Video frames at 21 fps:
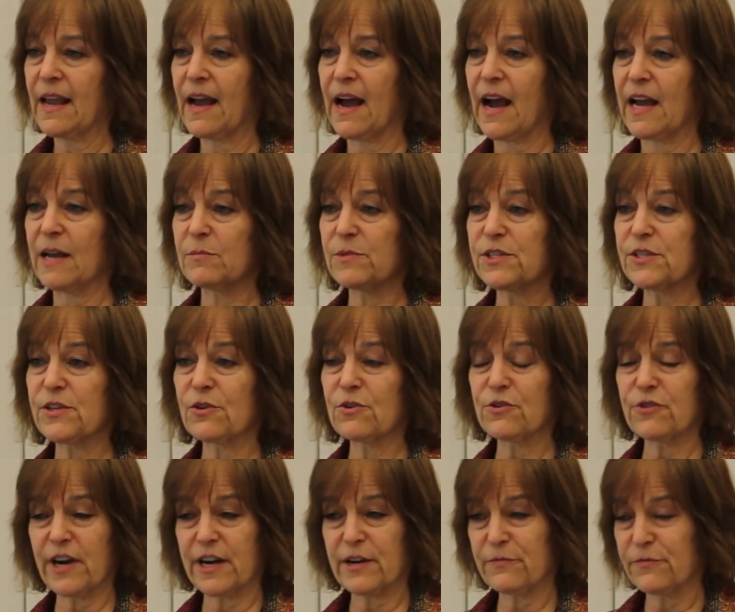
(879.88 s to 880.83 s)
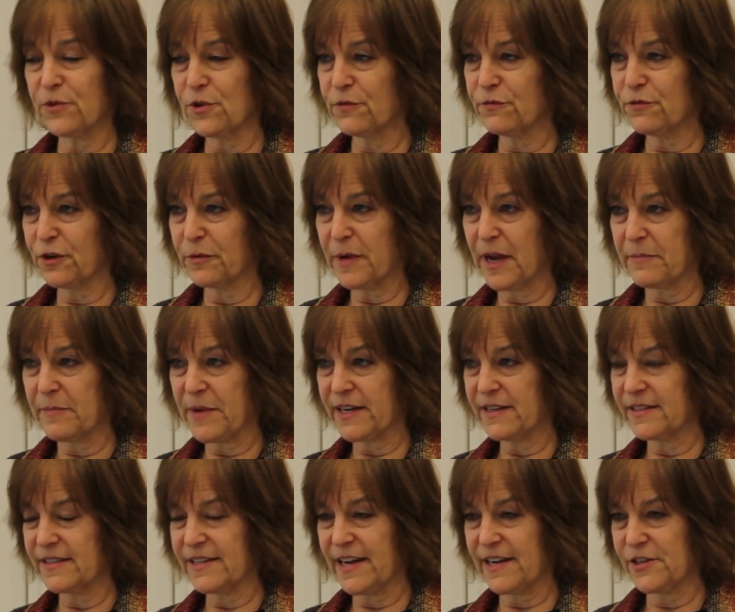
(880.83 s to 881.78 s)
I am so grateful for my
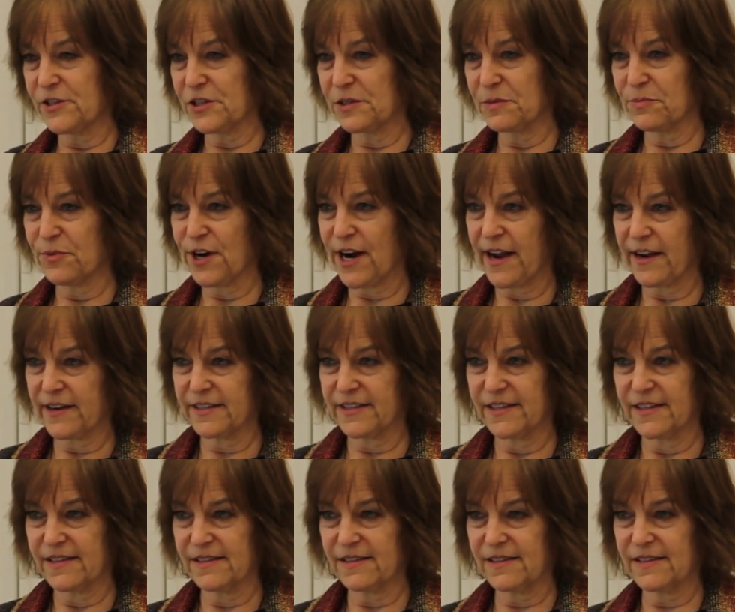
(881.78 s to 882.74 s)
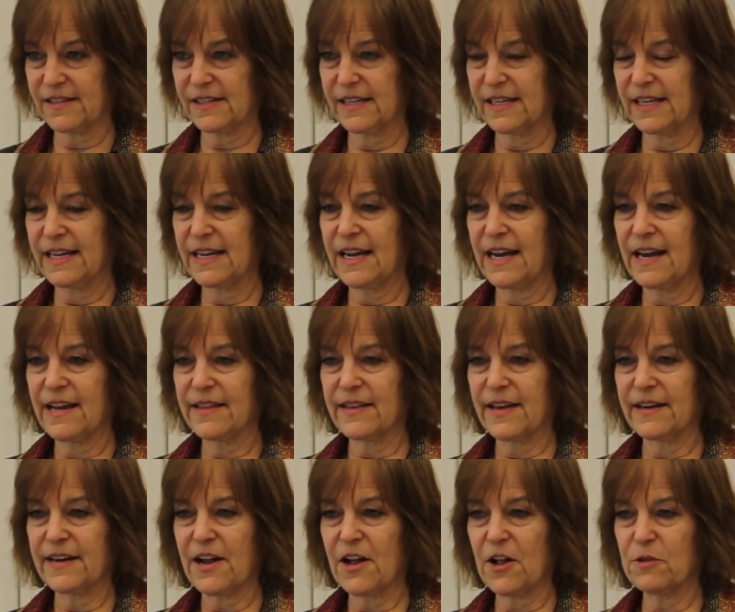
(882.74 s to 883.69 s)
meditation practice
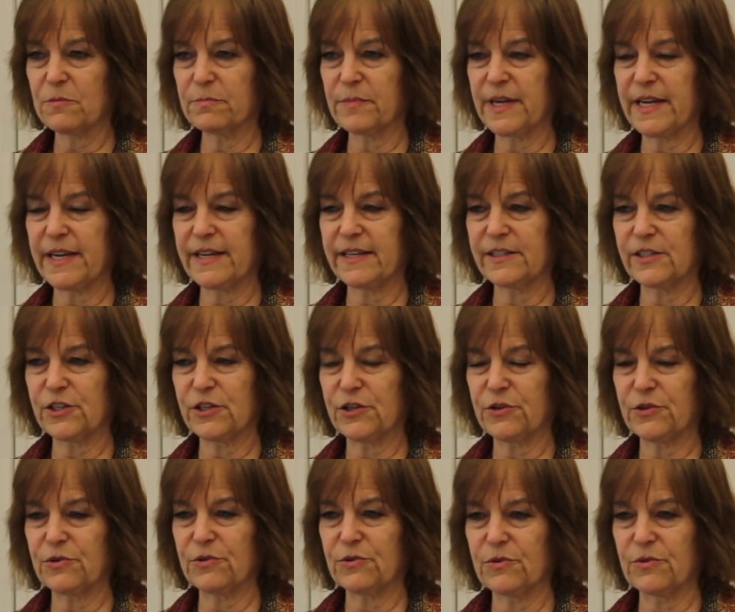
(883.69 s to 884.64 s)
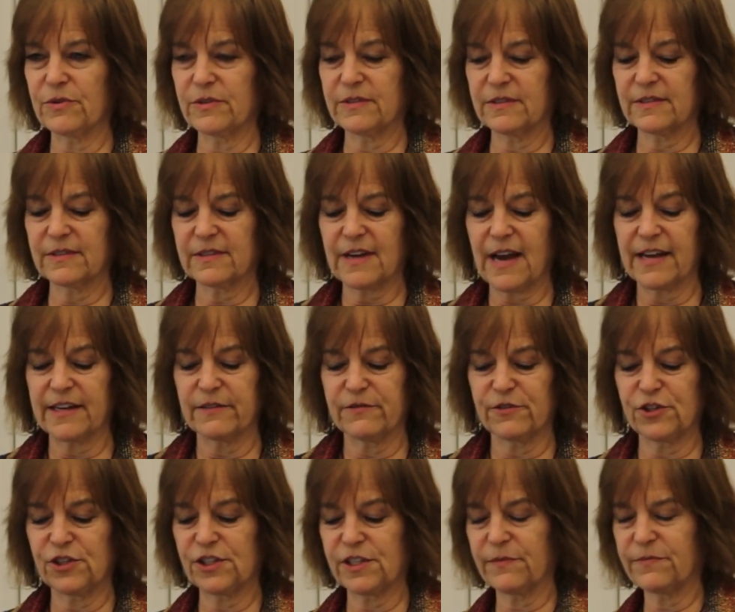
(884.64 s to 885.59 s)
that helped me to kind
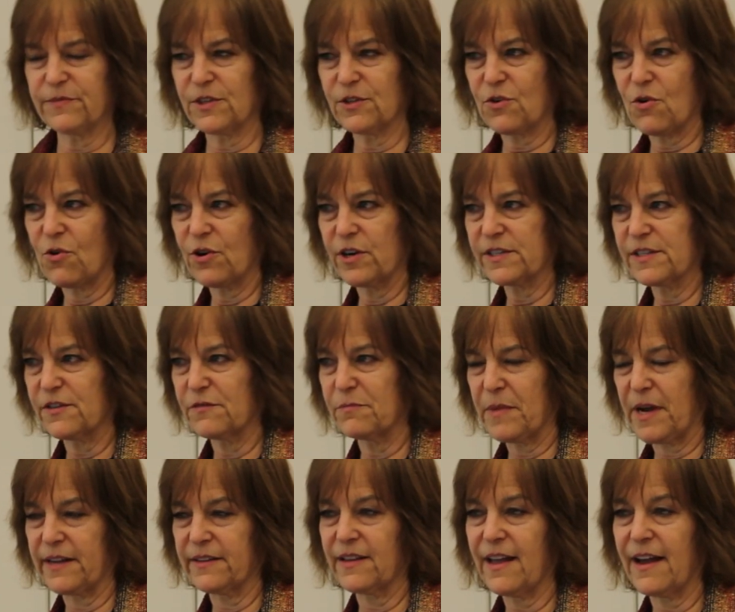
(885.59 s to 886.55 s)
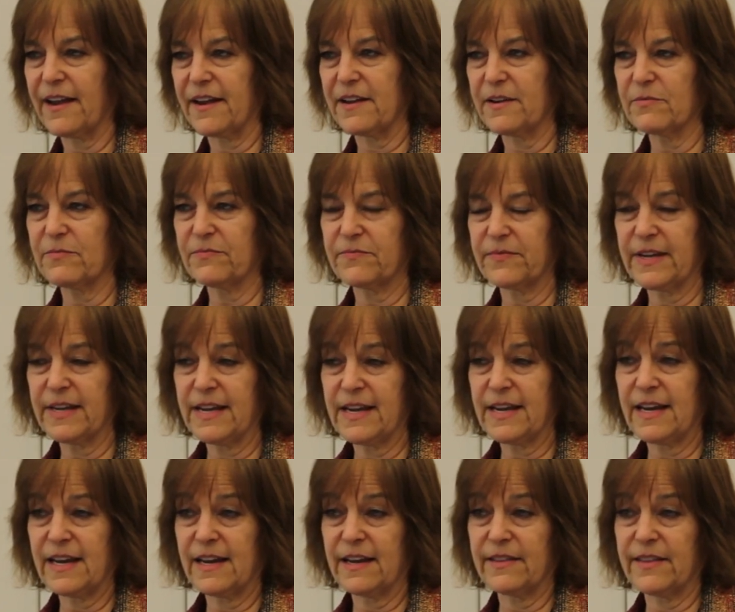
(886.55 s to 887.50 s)
of shift the course of my life
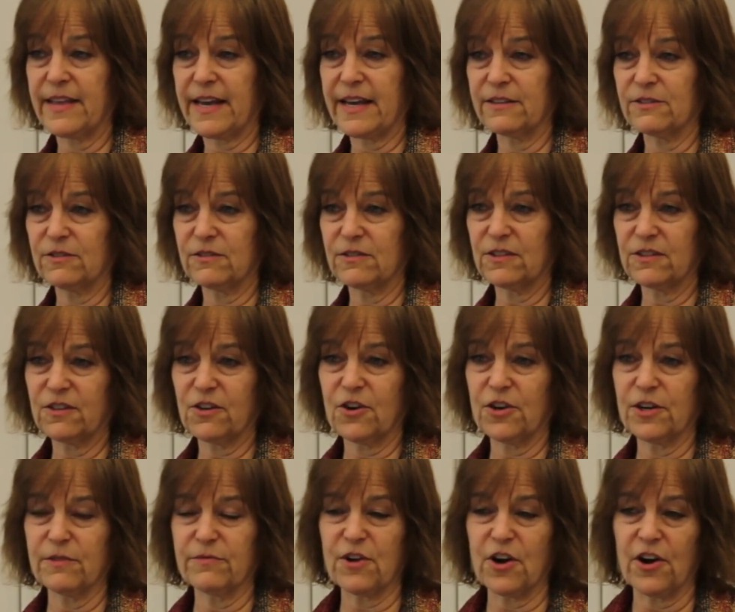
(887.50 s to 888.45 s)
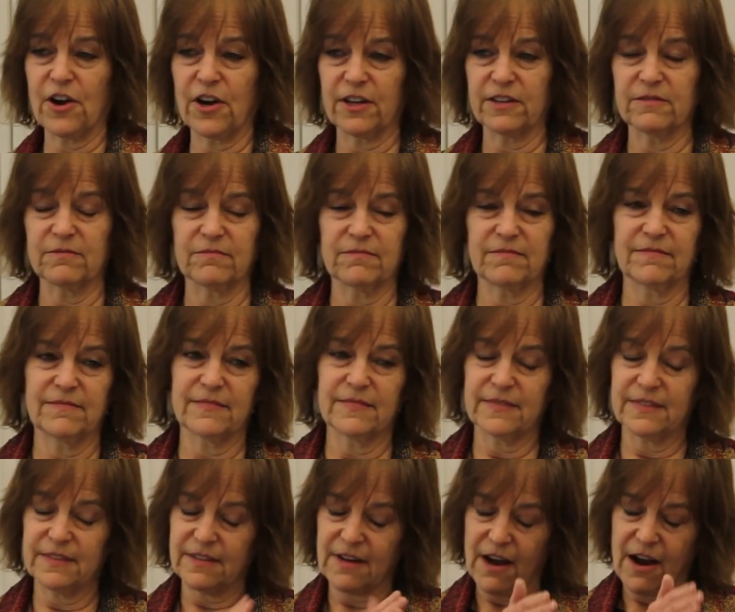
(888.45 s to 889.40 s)
that could have gone
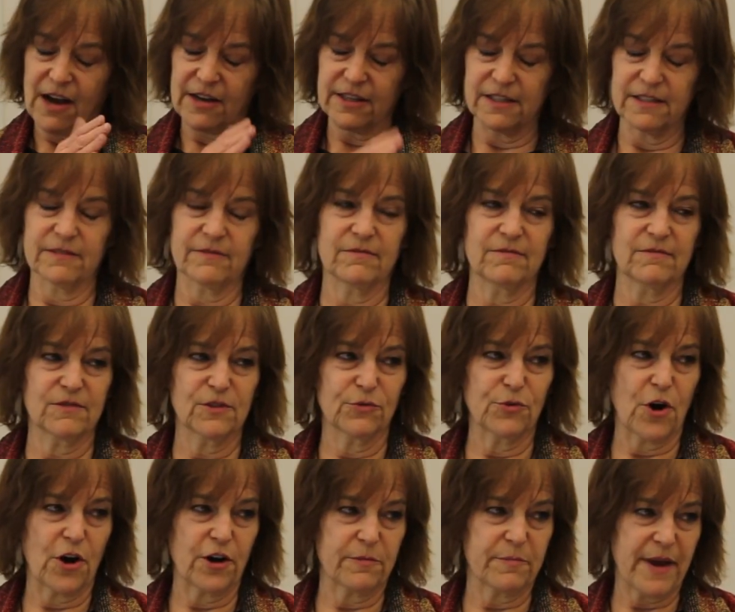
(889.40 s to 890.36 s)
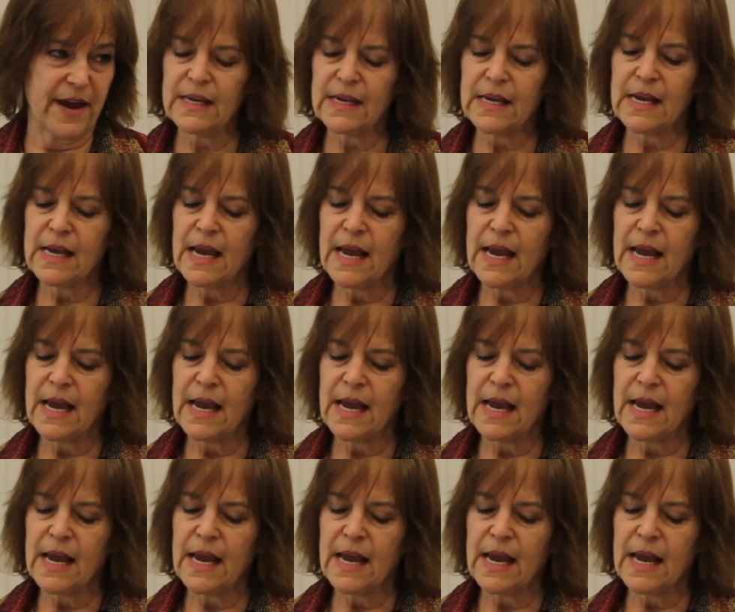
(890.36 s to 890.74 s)
on a wrong path.